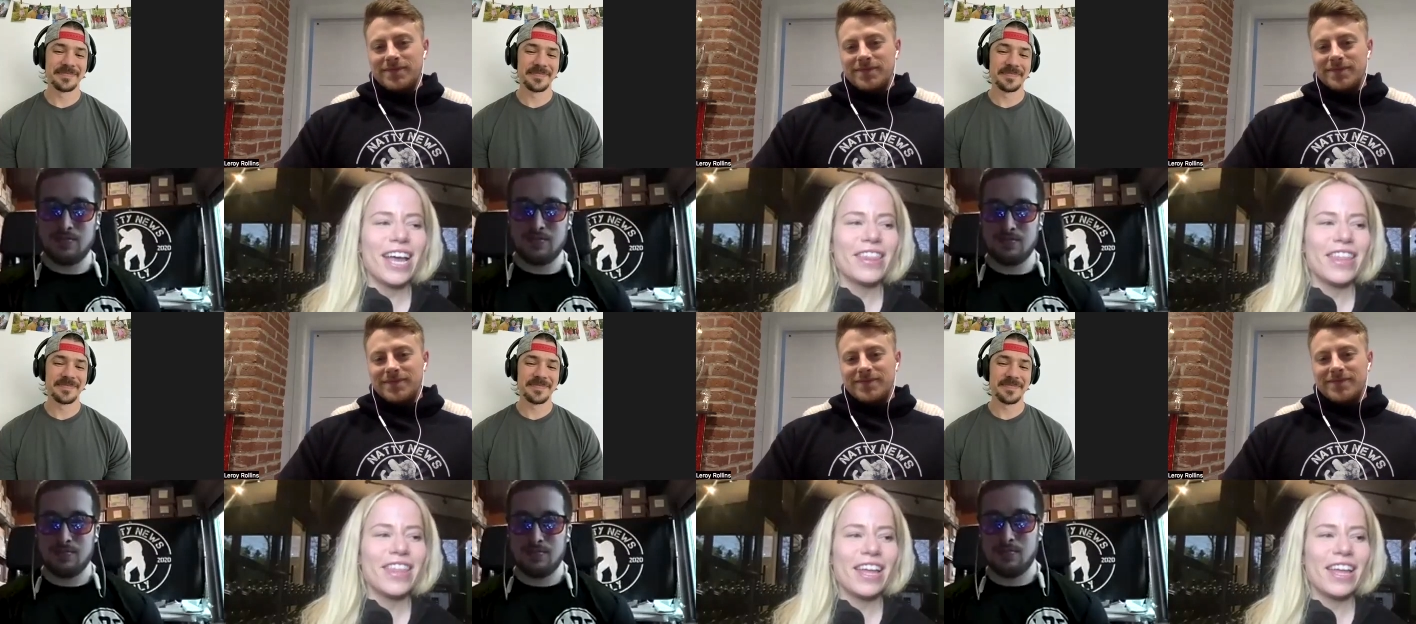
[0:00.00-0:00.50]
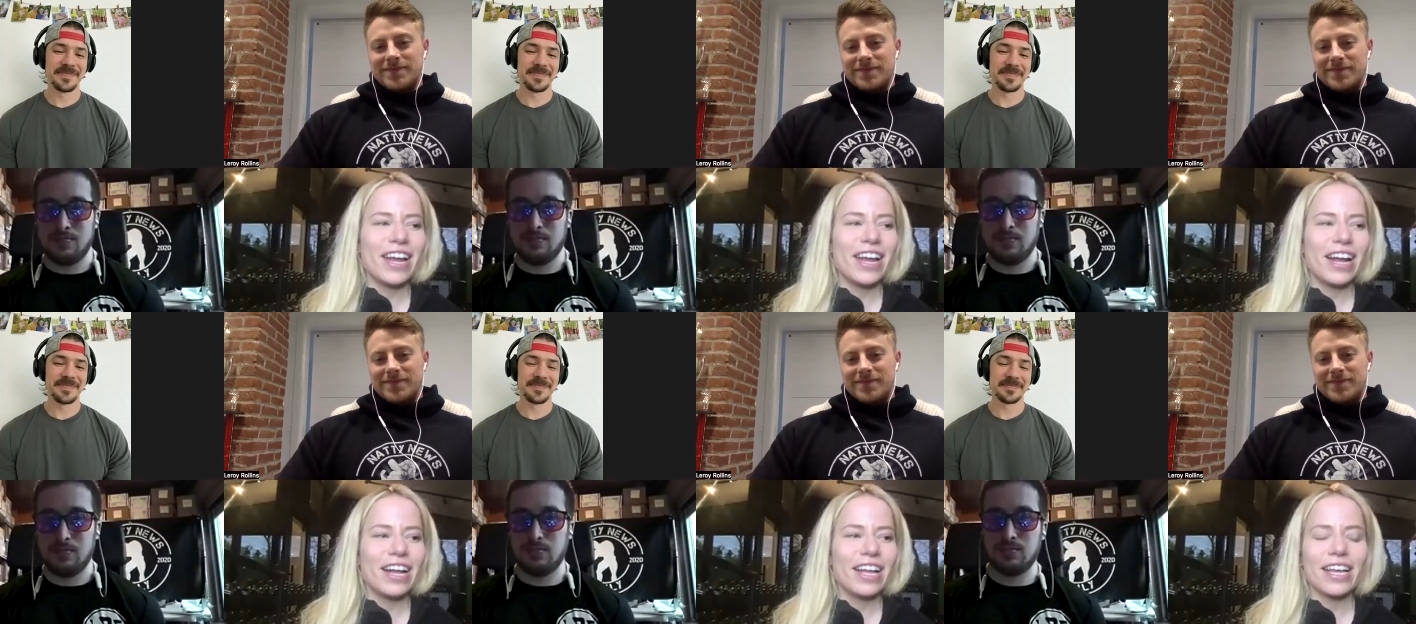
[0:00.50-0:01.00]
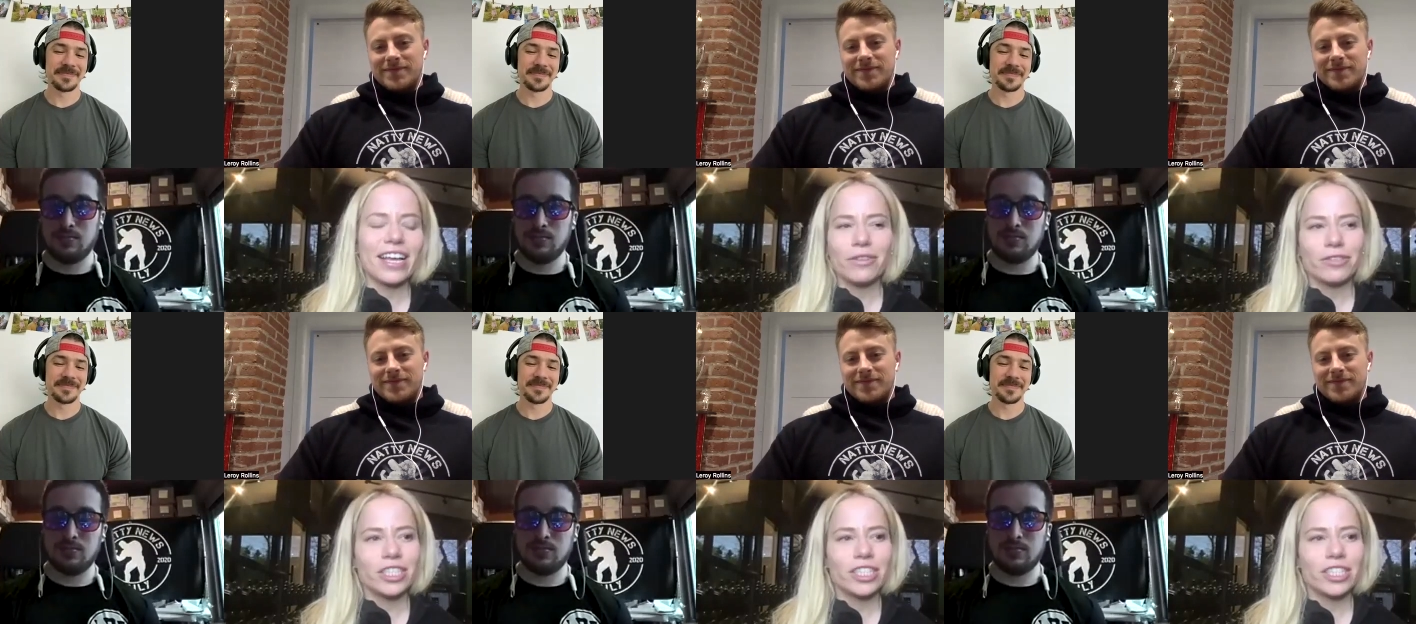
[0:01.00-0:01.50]
Speaker 1: then
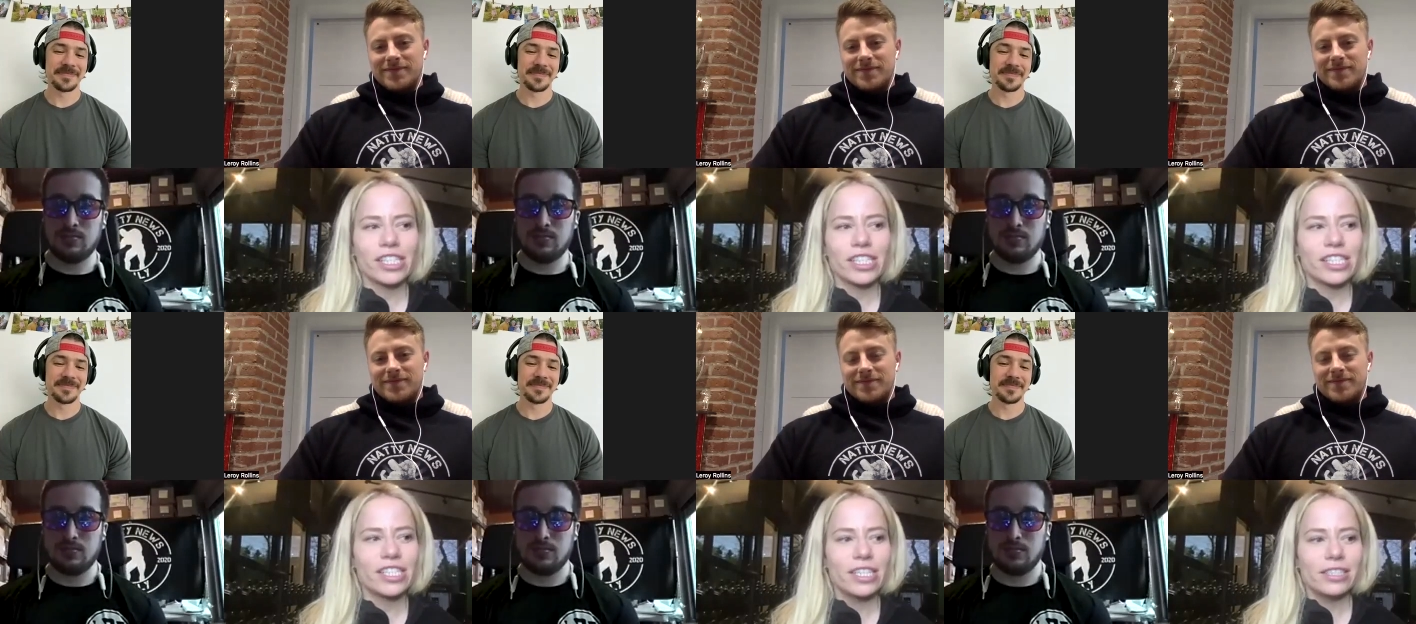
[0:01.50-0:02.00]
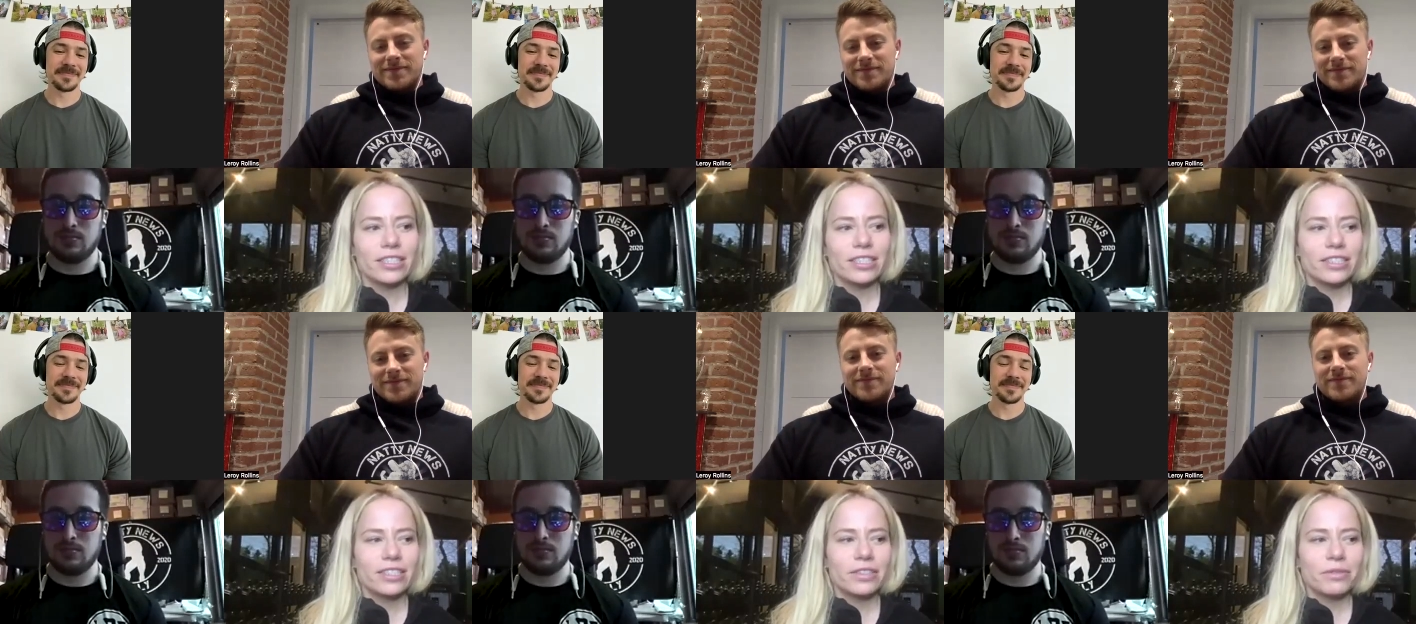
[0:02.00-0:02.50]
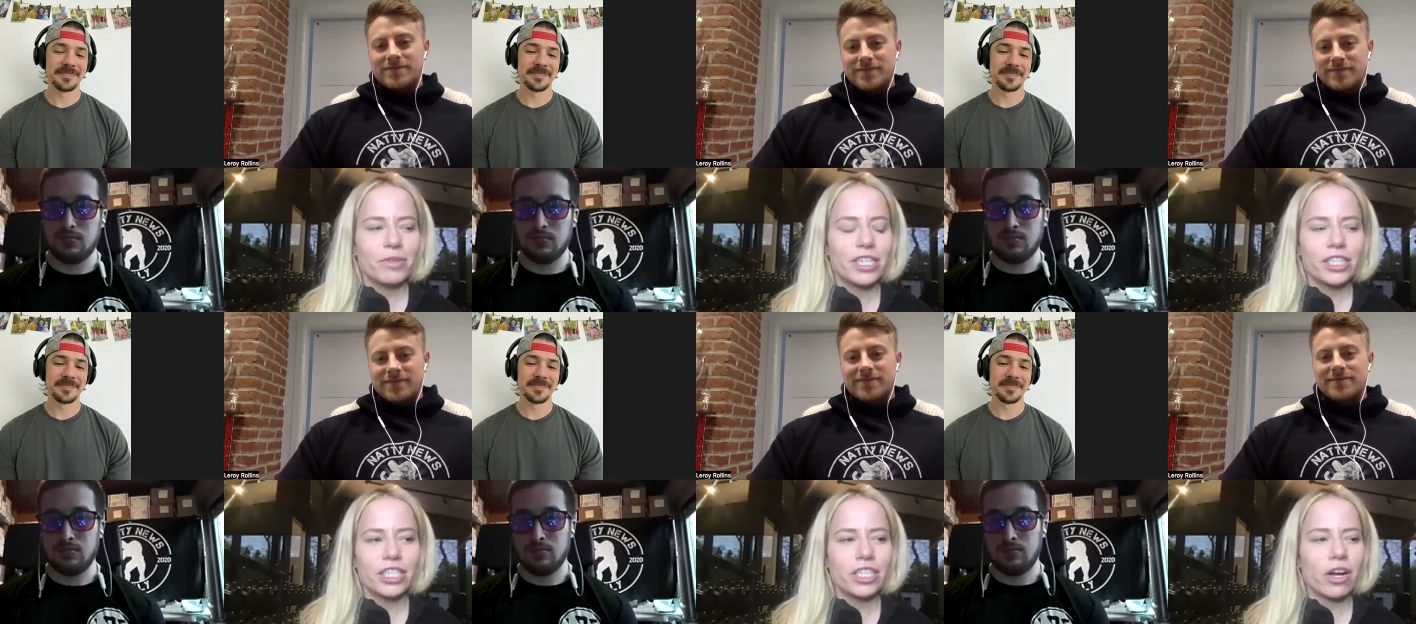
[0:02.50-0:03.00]
again, we just
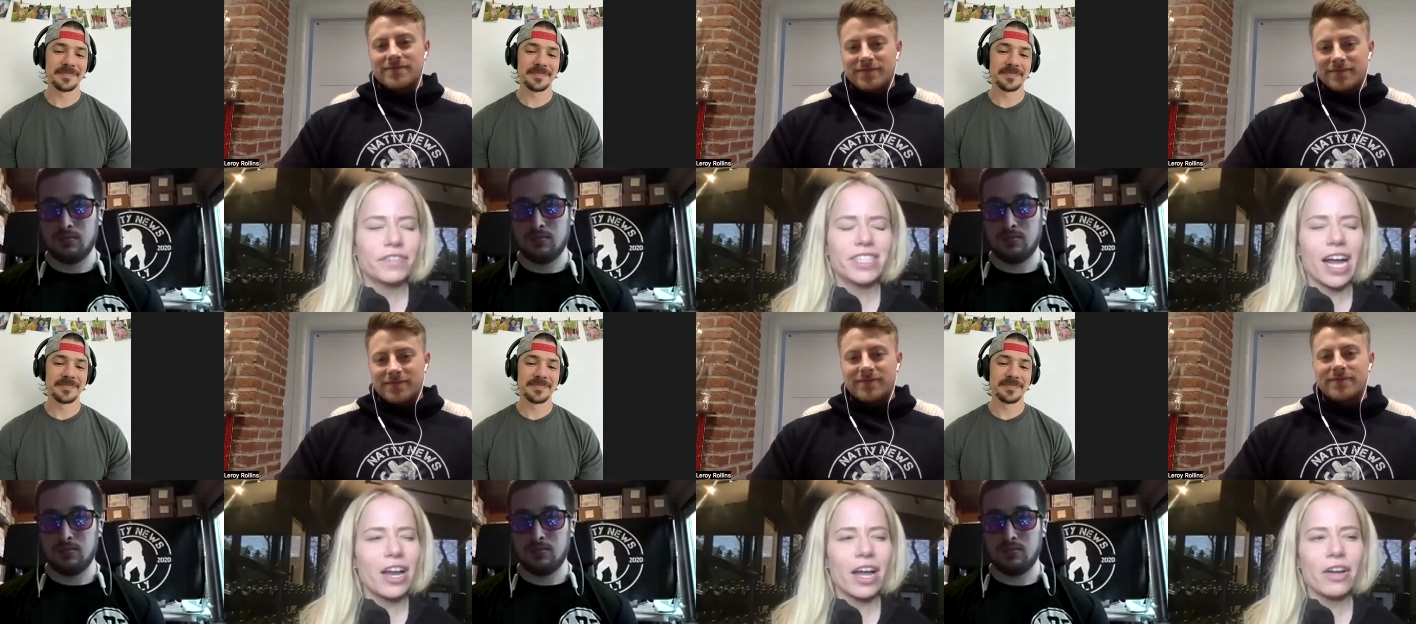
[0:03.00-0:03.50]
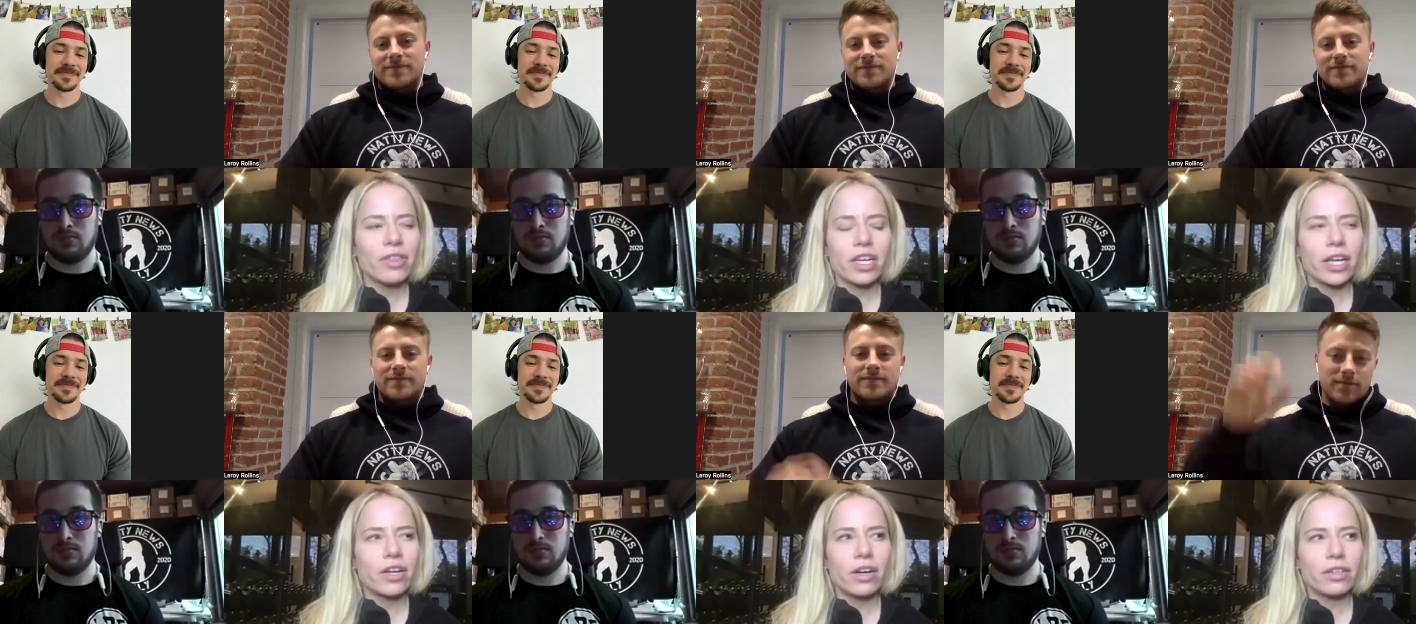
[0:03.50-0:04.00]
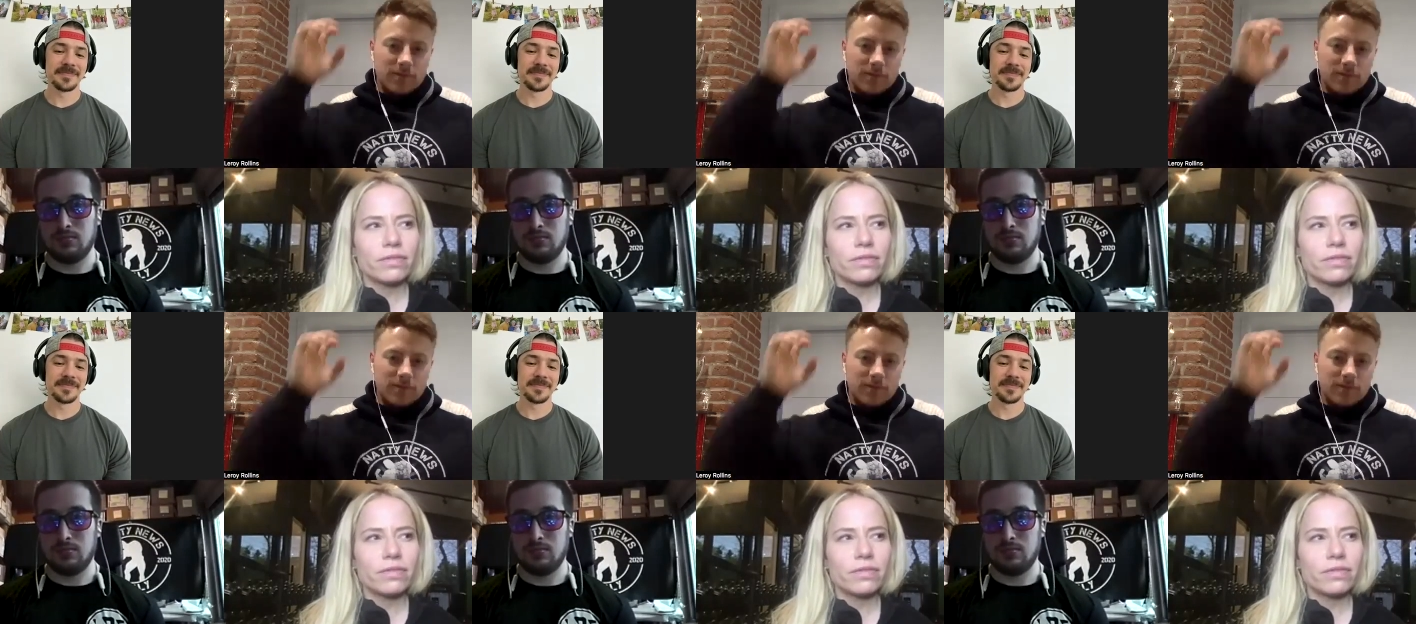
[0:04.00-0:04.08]
went into an office. I don't think I got